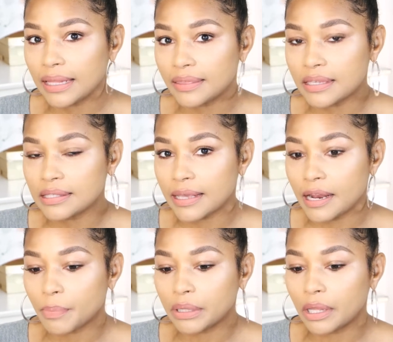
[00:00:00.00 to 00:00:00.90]
let this
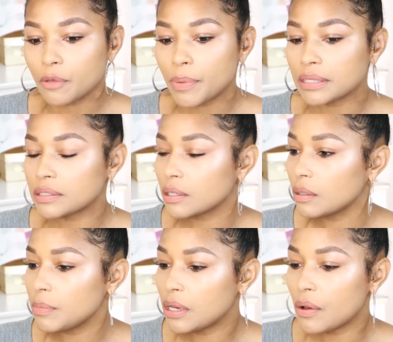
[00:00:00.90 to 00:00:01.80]
set up a little bit, so
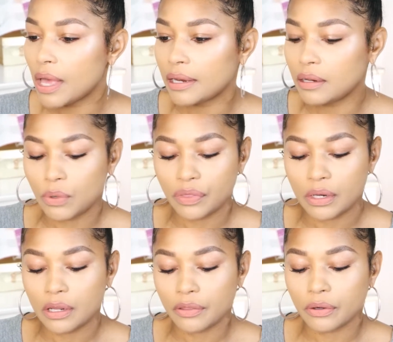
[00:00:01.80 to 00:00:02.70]
let me go ahead in with
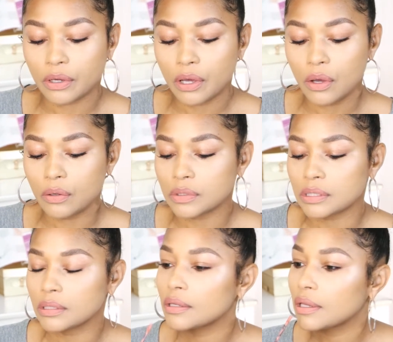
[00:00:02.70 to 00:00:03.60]
another coat.